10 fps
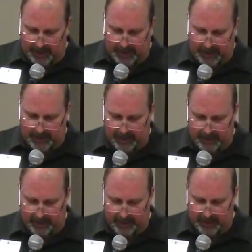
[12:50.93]

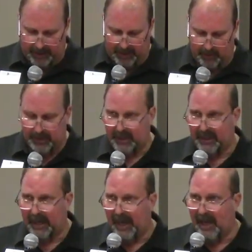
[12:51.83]
And I was in a
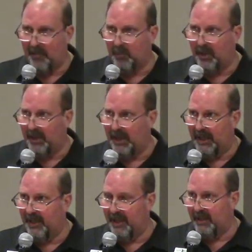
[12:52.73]
cab one
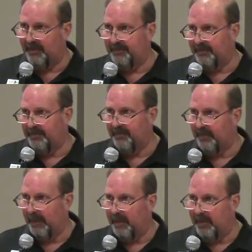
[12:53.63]
day, and I
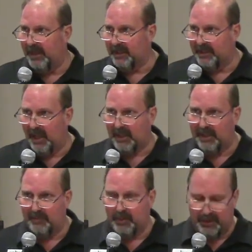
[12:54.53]
being the
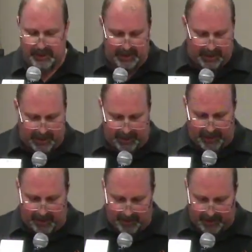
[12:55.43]
talkative person that I
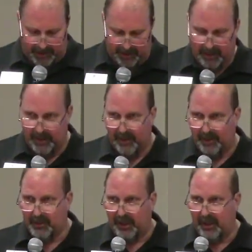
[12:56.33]
am, I
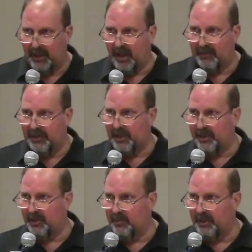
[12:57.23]
started a
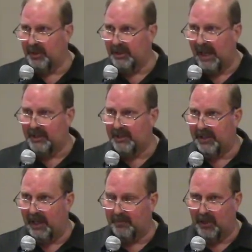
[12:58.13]
conversation with the taxi
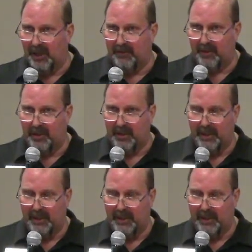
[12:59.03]
cab driver.